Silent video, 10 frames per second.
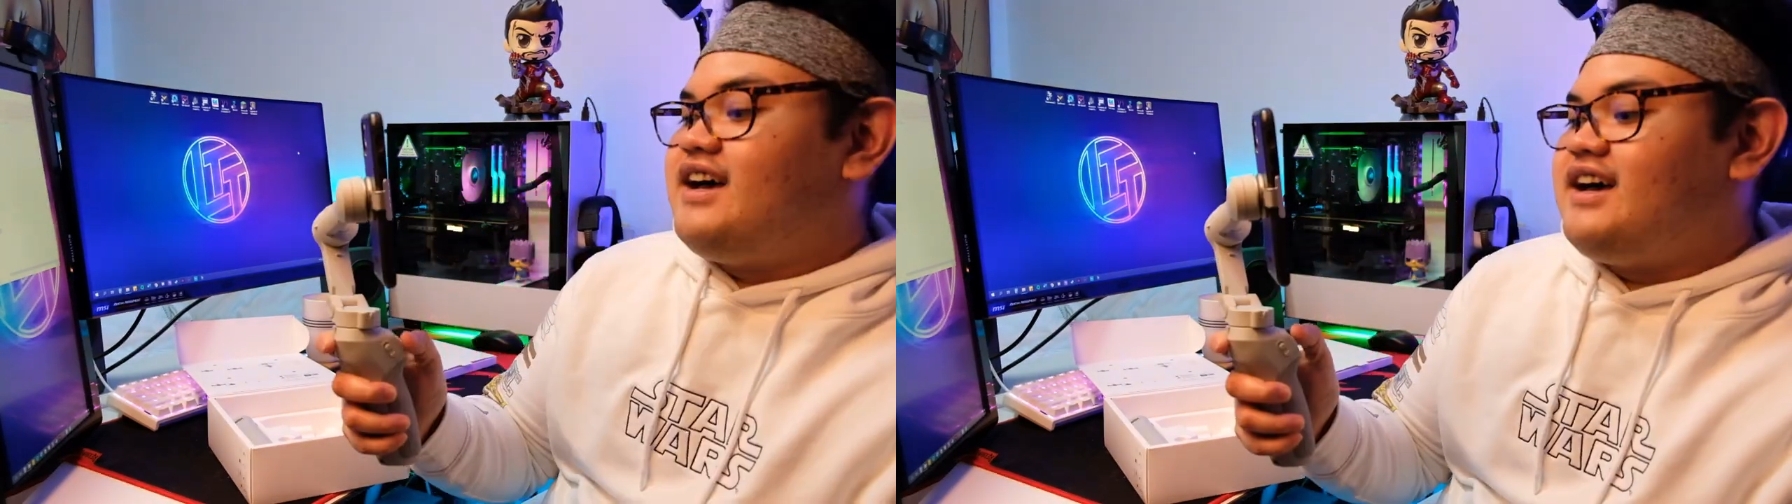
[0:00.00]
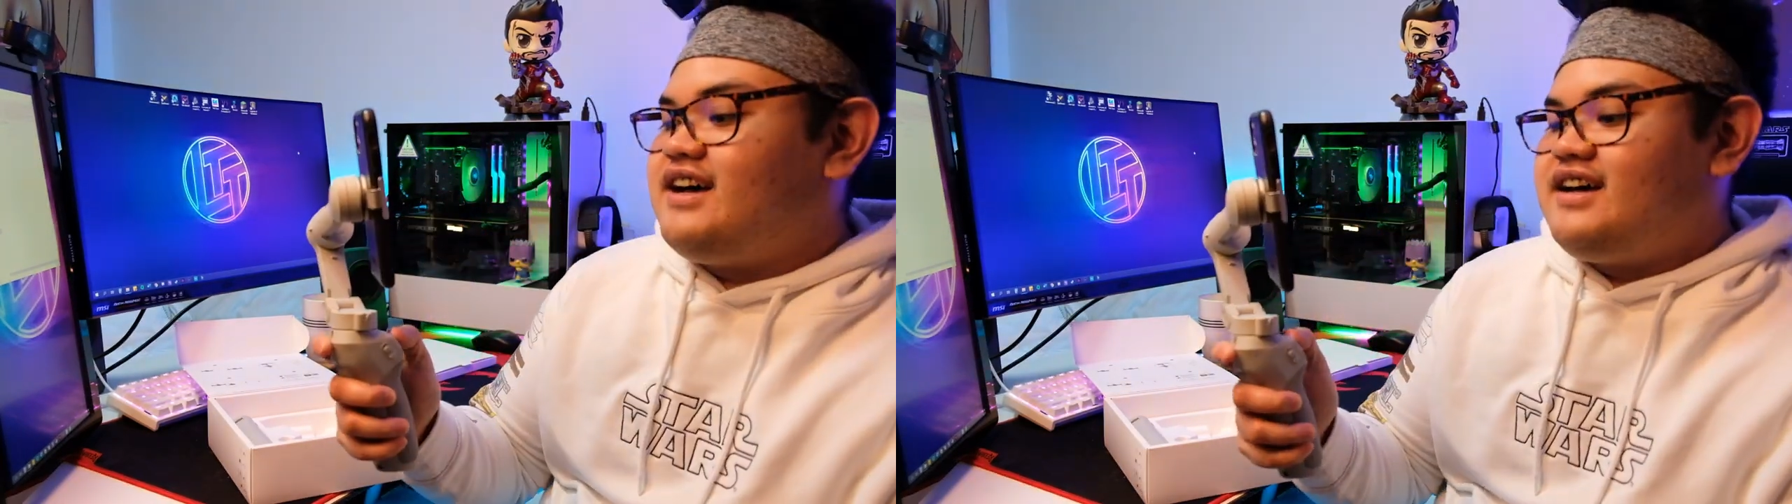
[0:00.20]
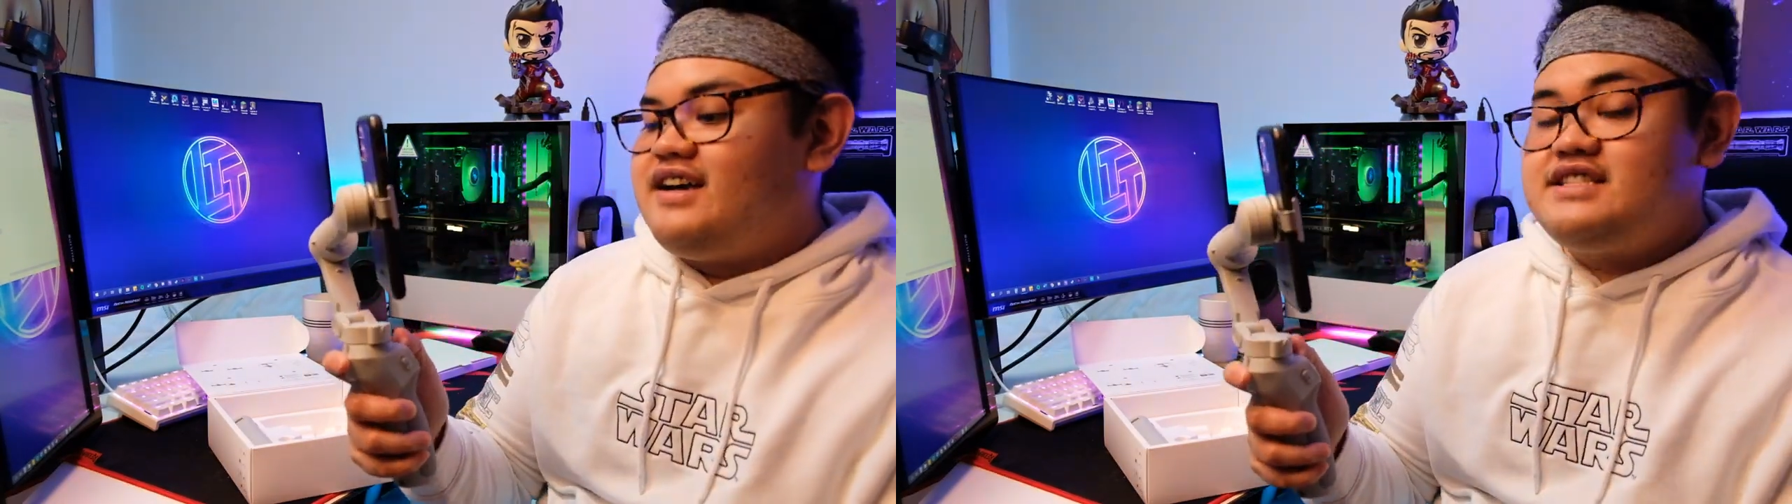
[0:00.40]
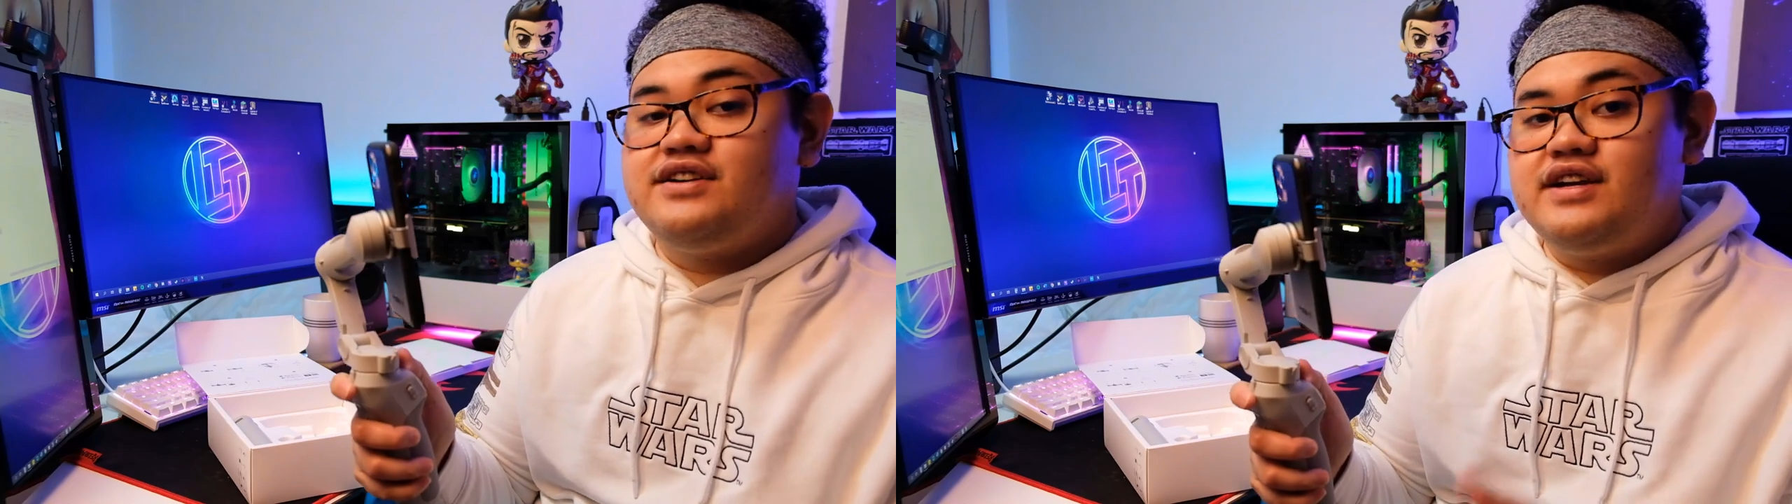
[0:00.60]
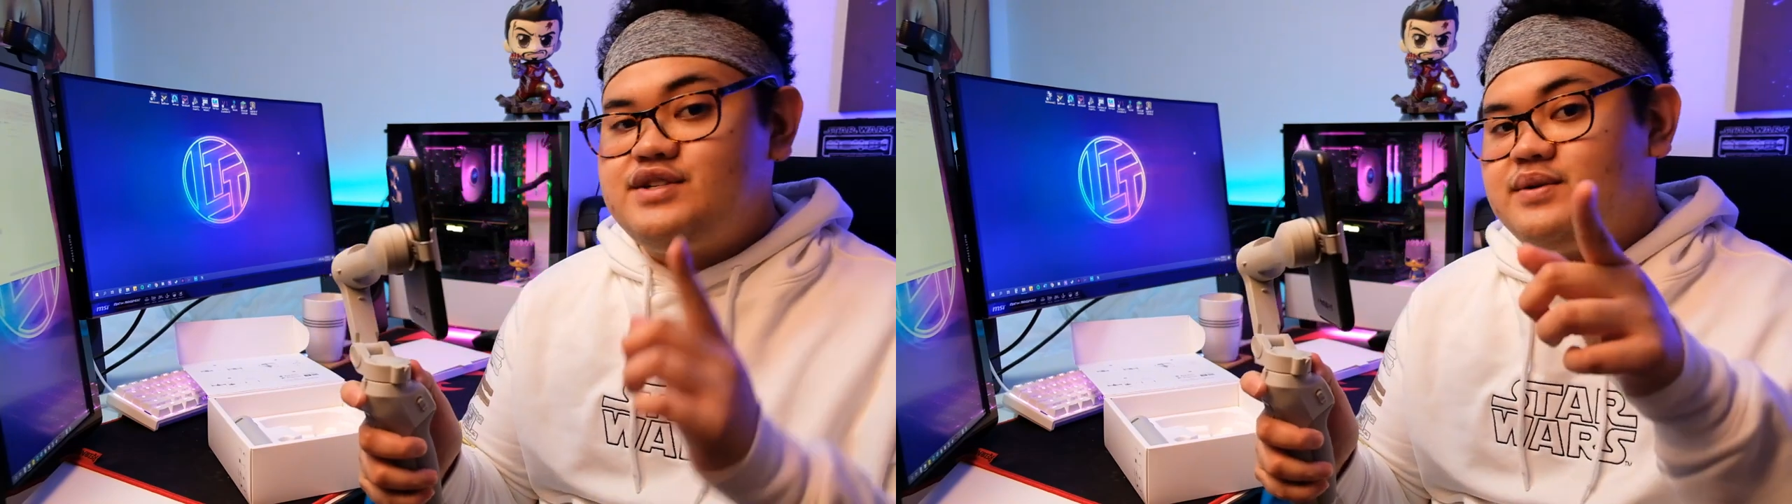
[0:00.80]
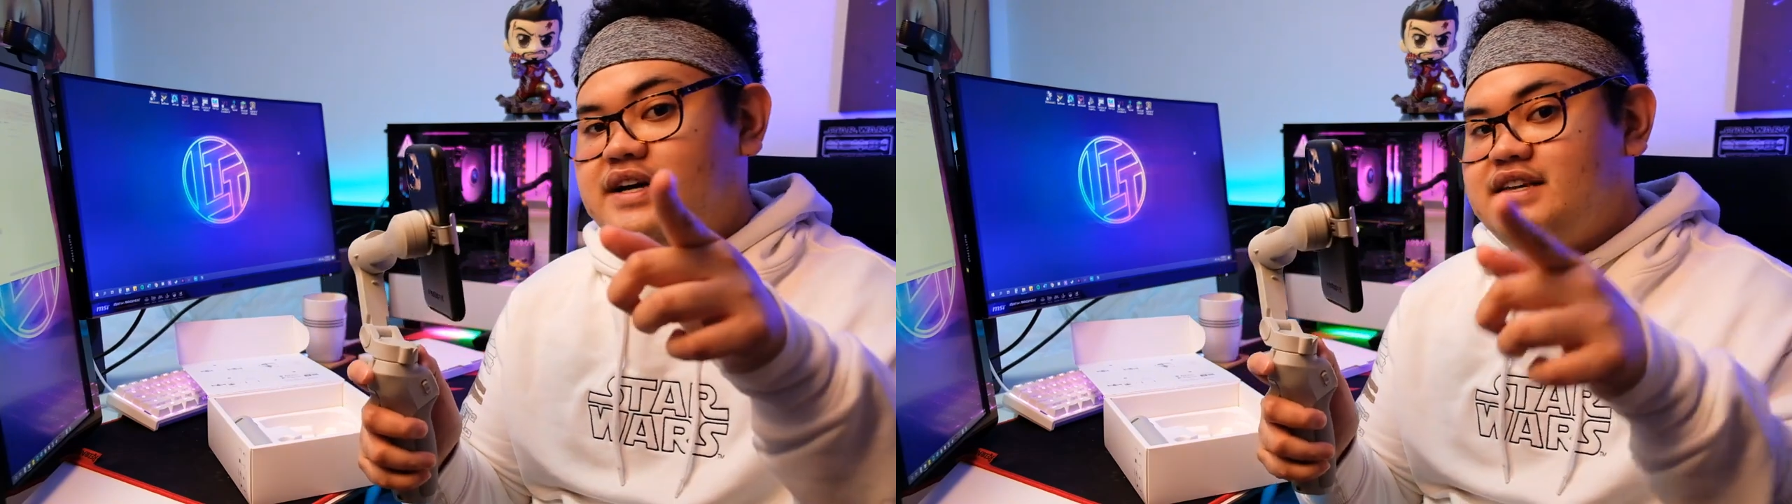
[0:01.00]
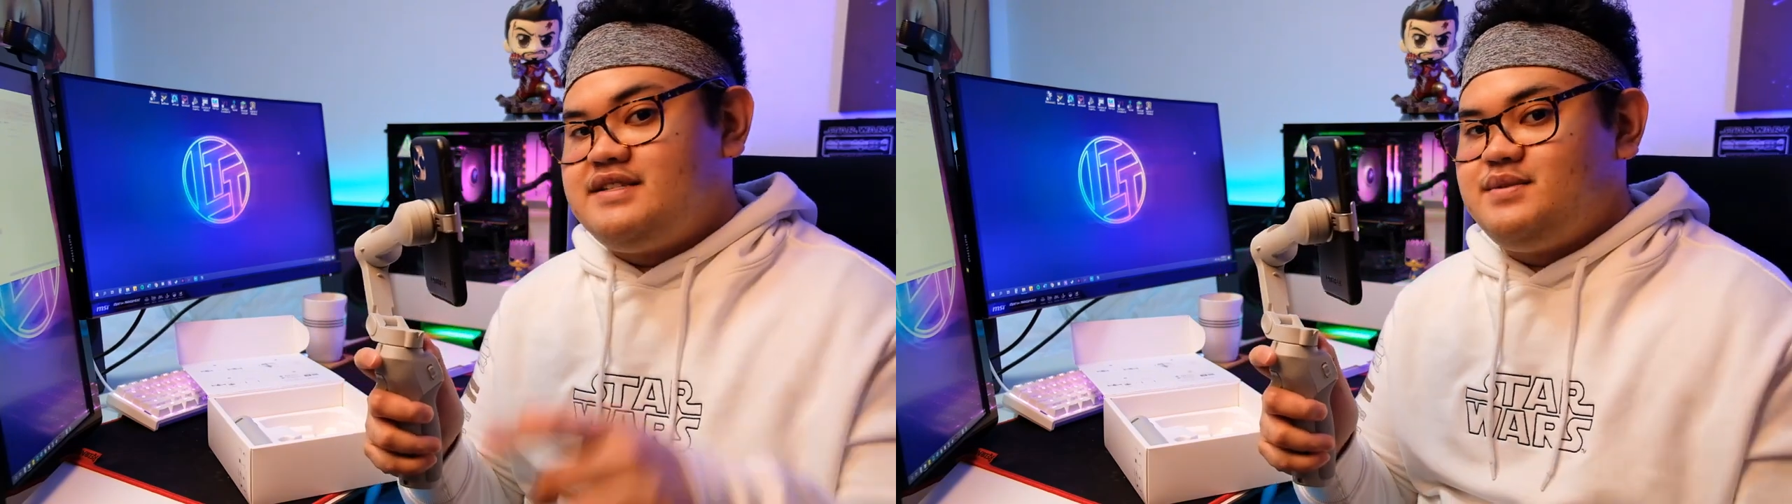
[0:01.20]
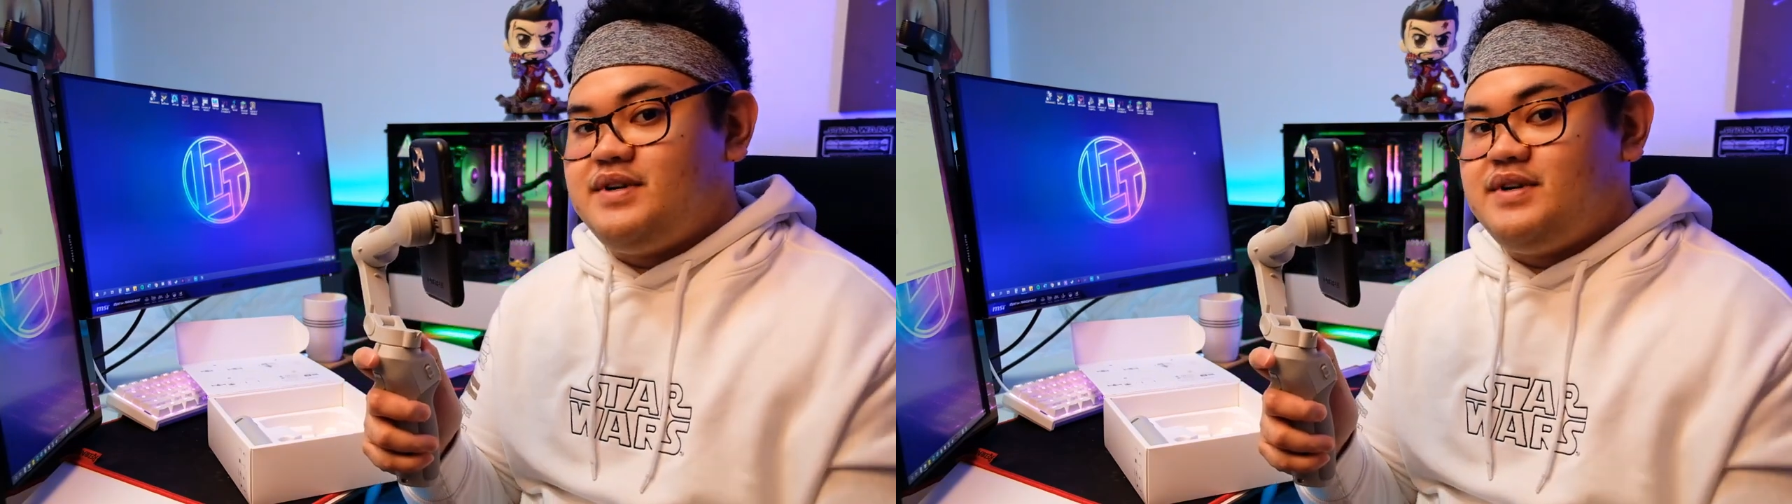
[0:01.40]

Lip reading: a great show, guys.